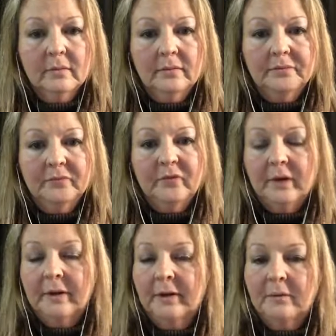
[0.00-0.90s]

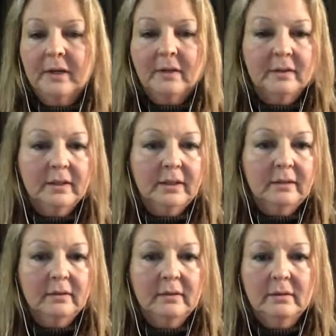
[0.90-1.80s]
Very rarely
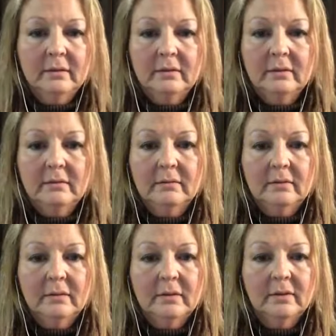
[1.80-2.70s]

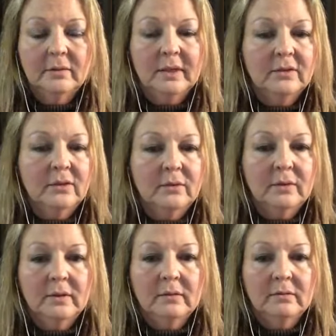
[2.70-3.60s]
does a rescuer